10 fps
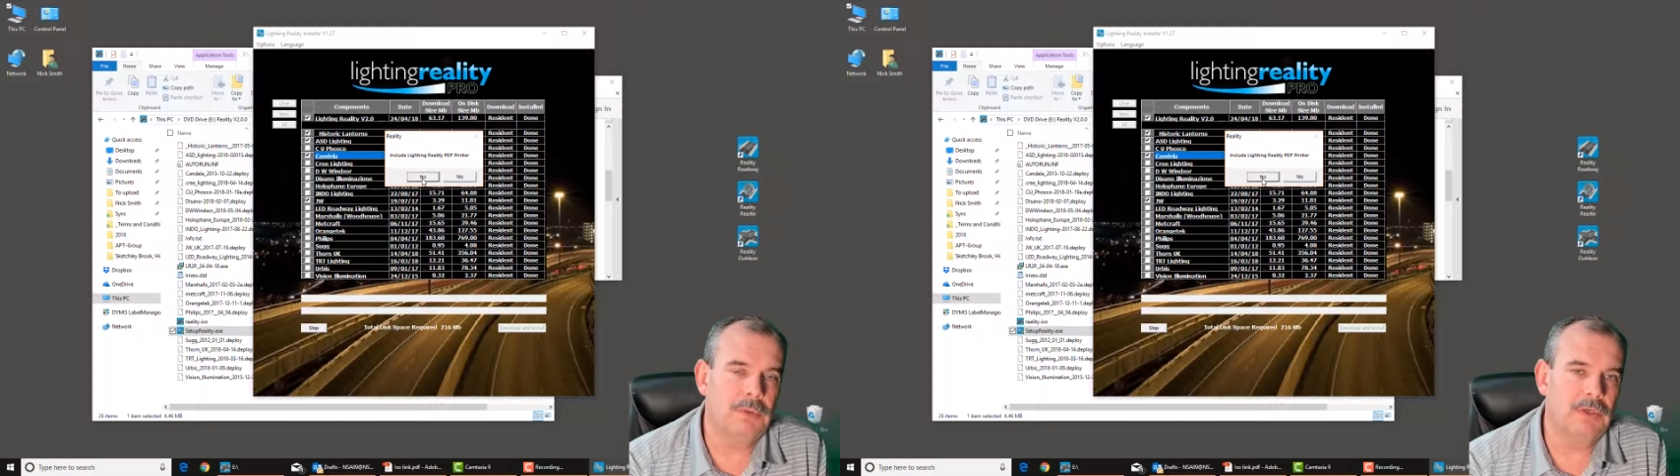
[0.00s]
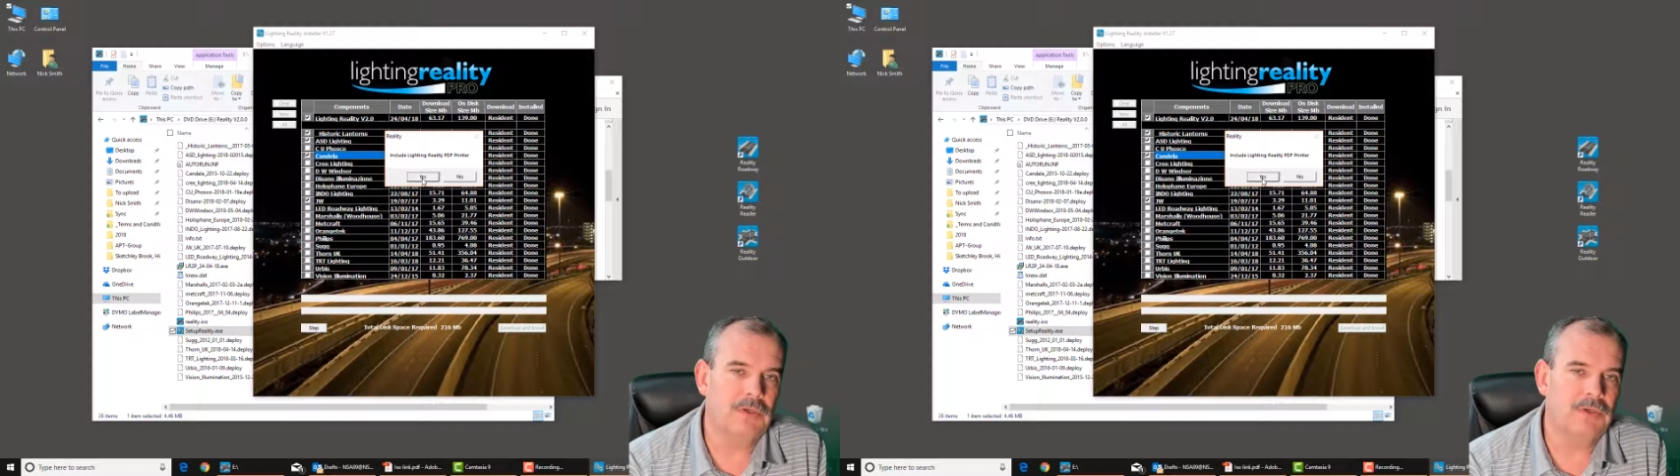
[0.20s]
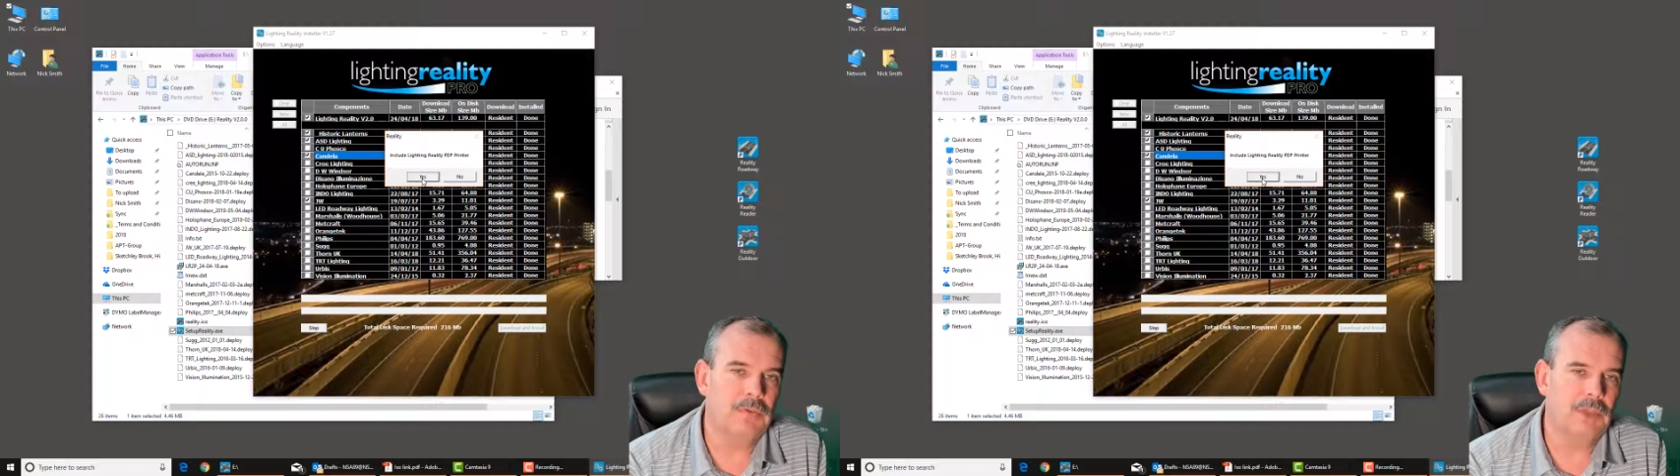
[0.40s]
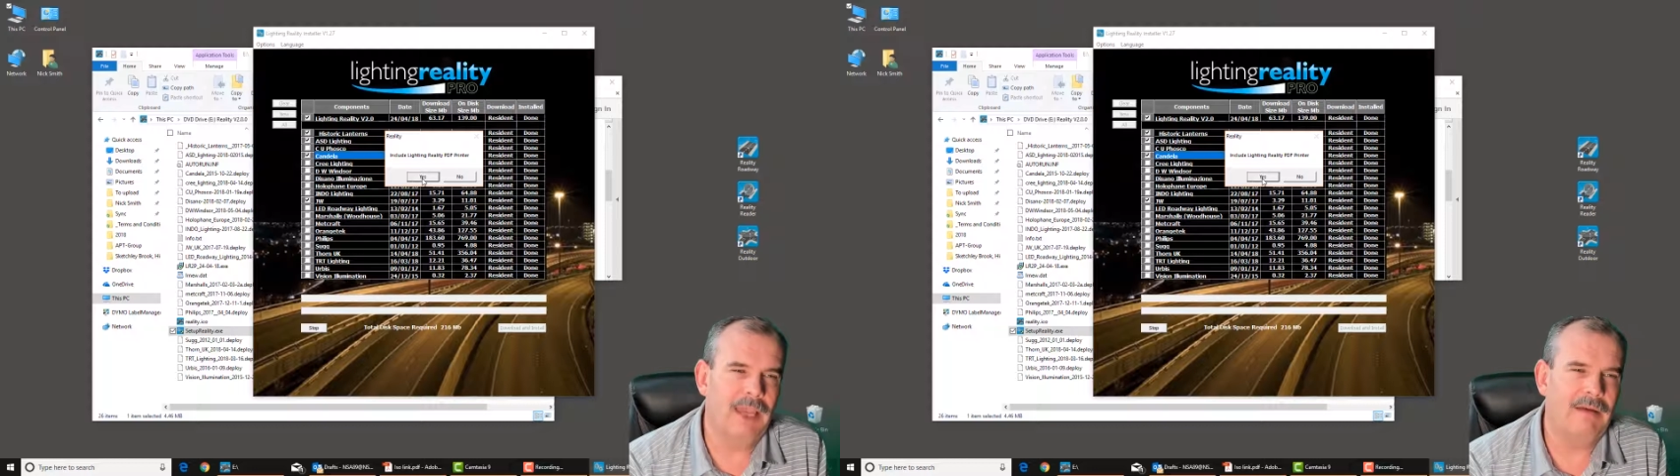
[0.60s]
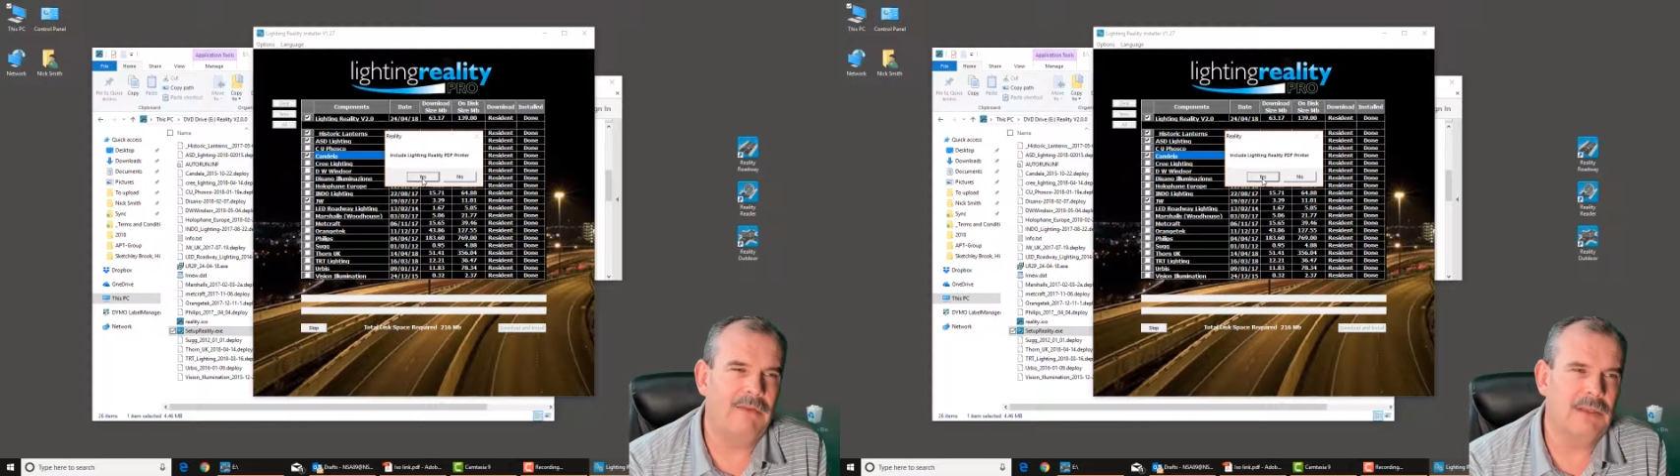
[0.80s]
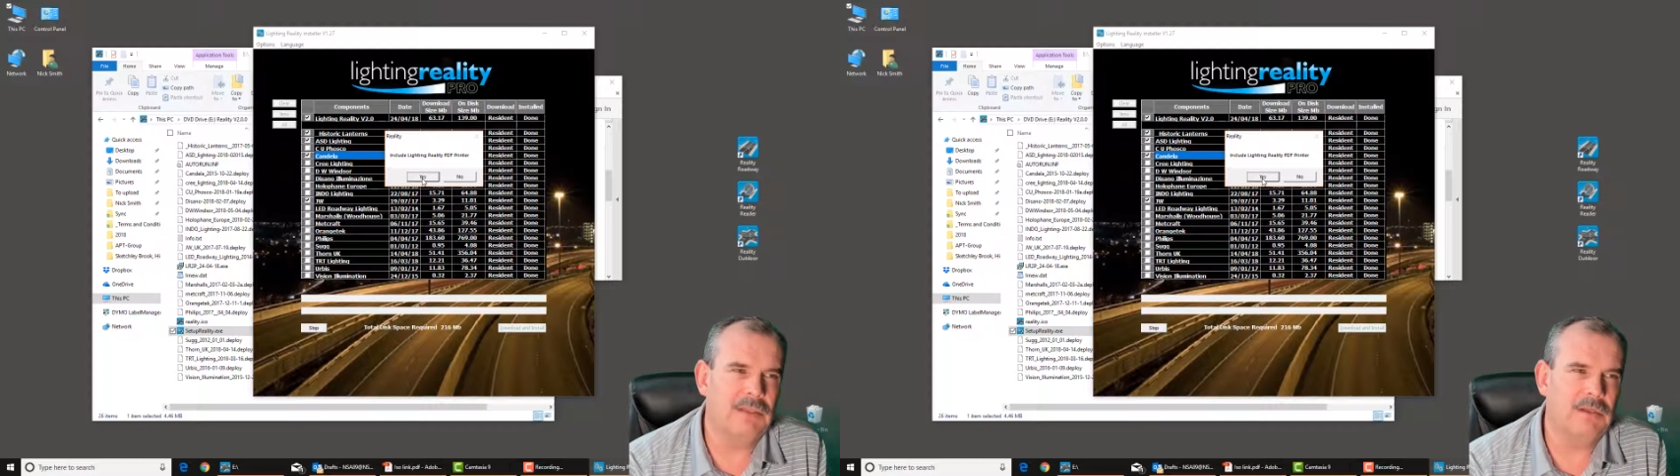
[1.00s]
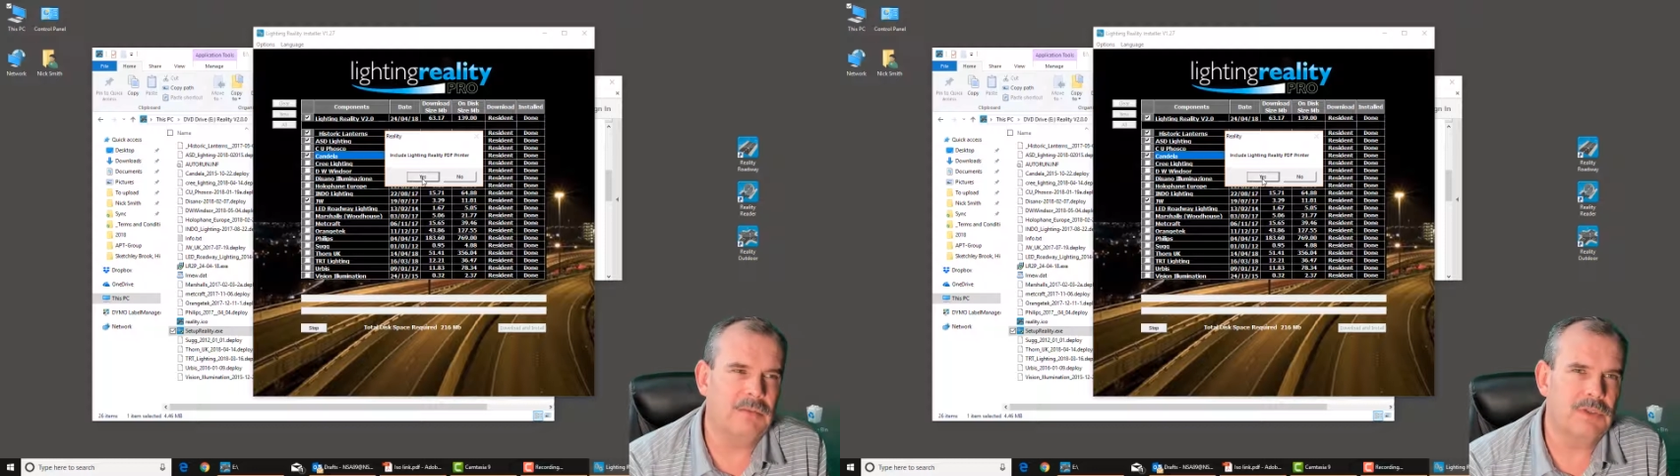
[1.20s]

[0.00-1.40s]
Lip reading: because we have had some